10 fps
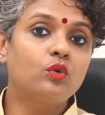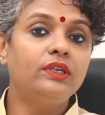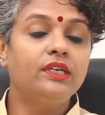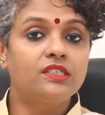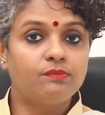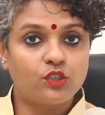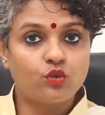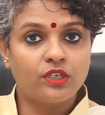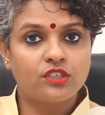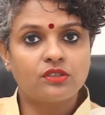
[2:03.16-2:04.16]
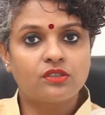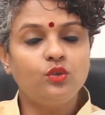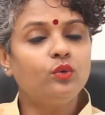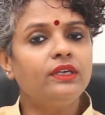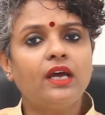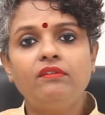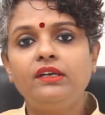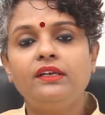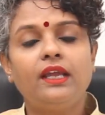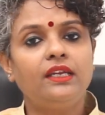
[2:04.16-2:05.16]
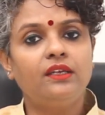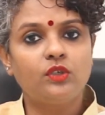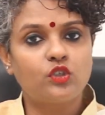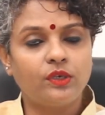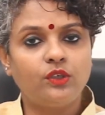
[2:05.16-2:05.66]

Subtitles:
role in its maturation. So you can have it in any which way.